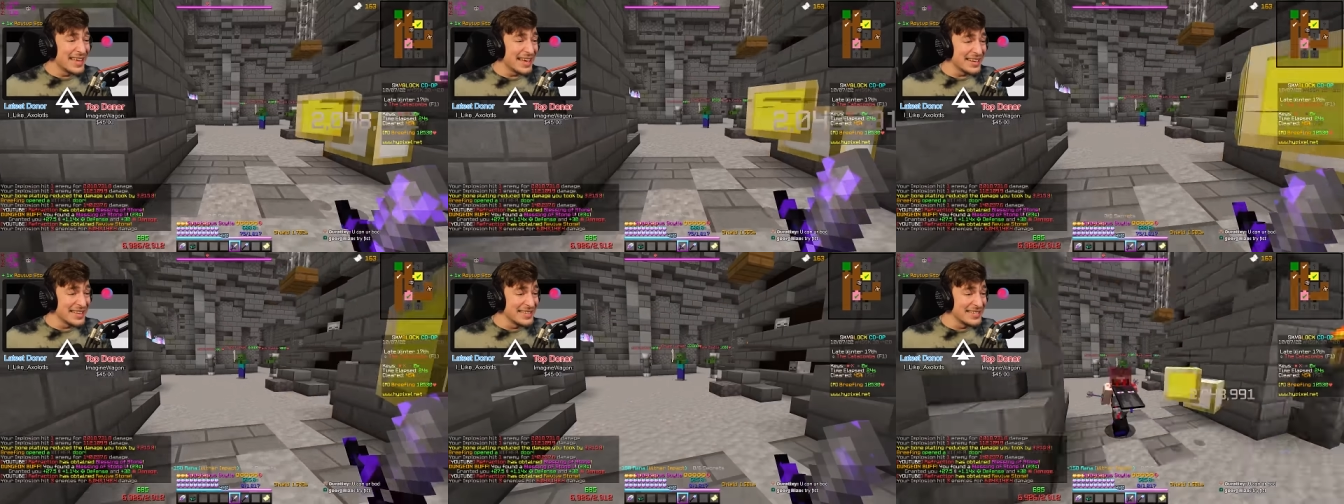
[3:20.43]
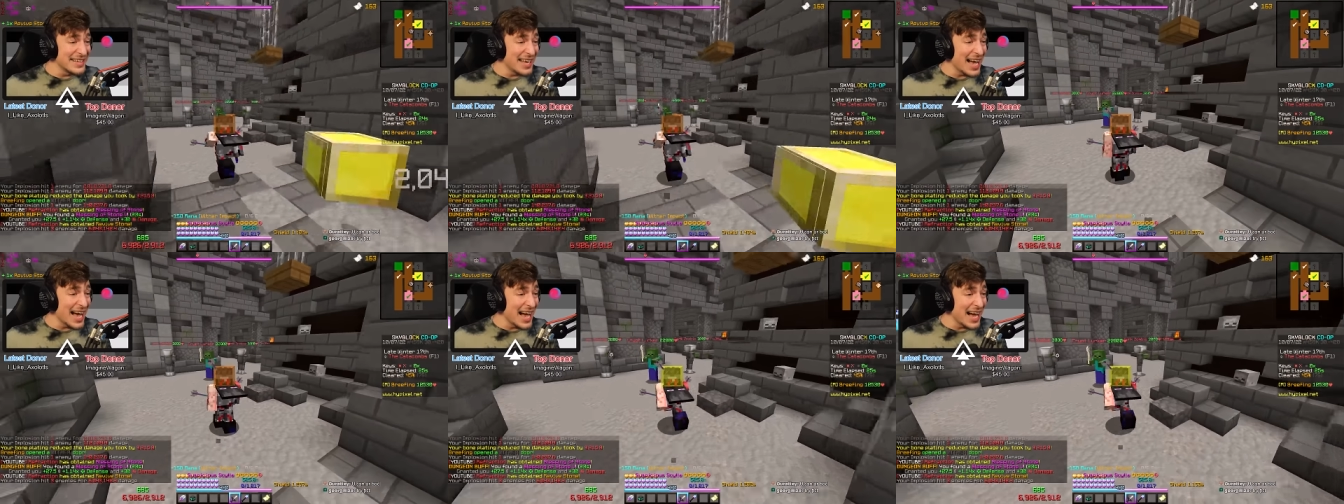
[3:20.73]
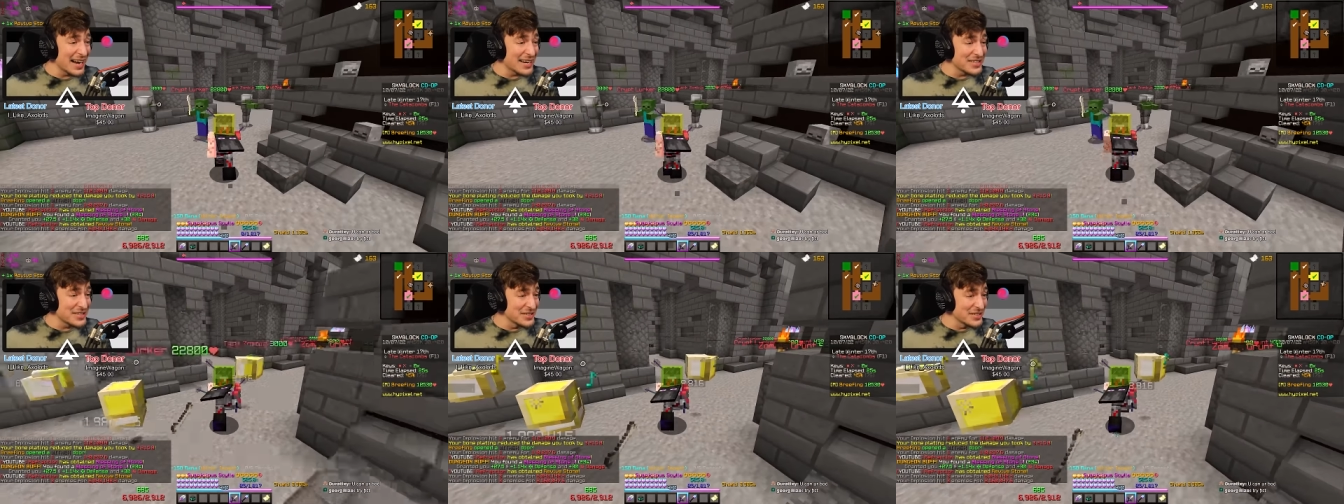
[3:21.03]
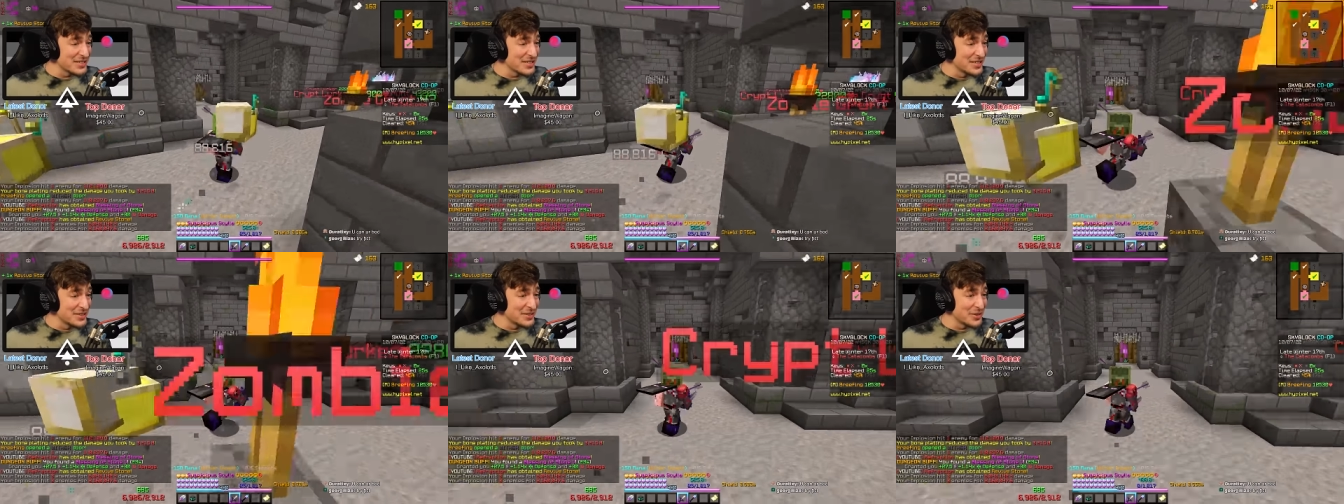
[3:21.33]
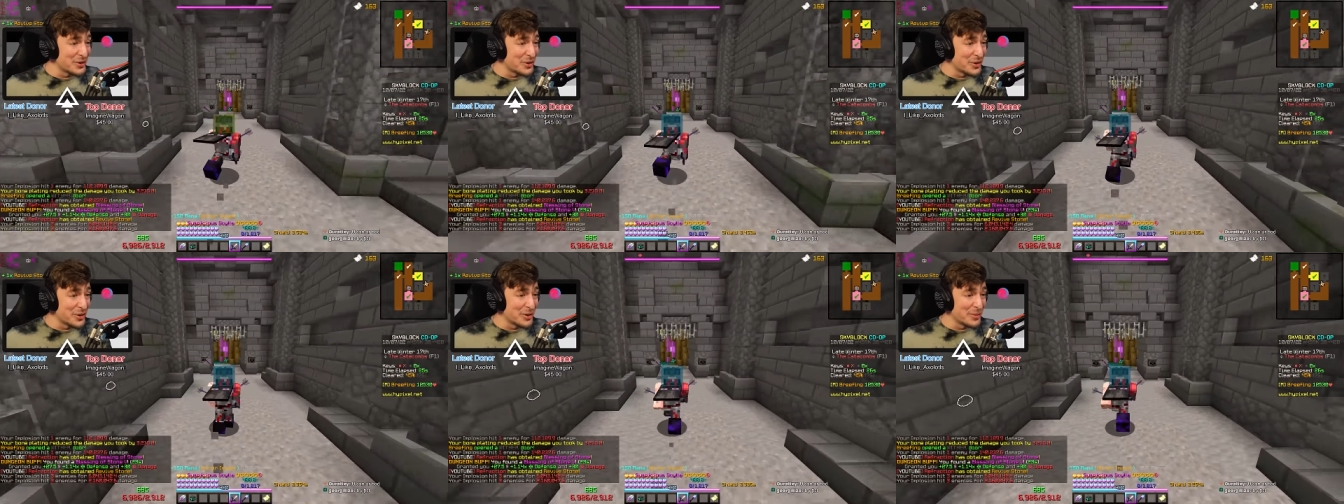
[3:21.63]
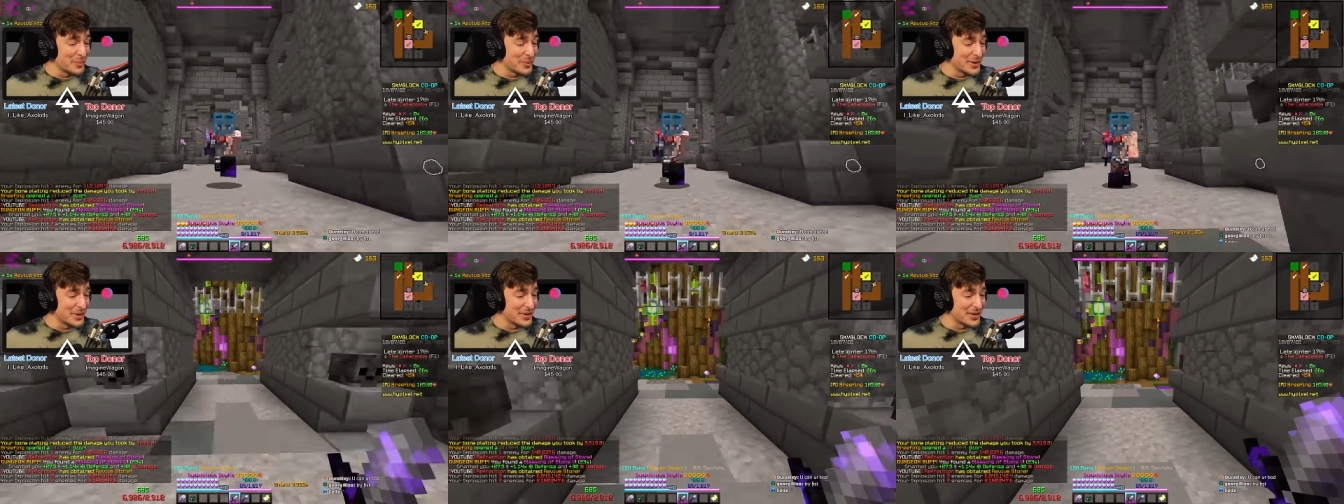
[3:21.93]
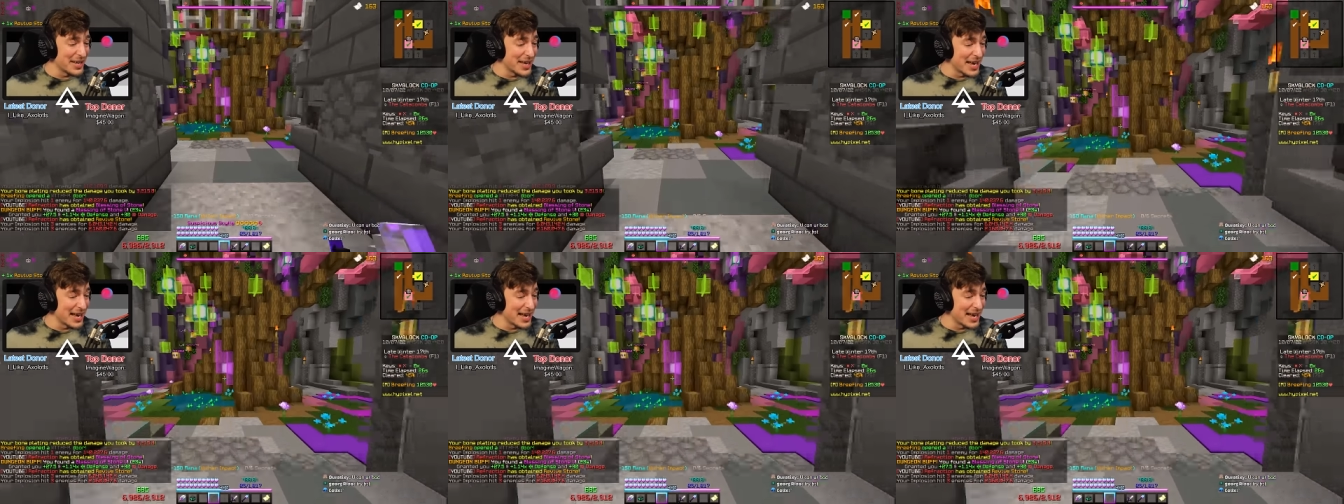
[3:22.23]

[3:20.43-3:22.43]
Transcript: that is actually adorable.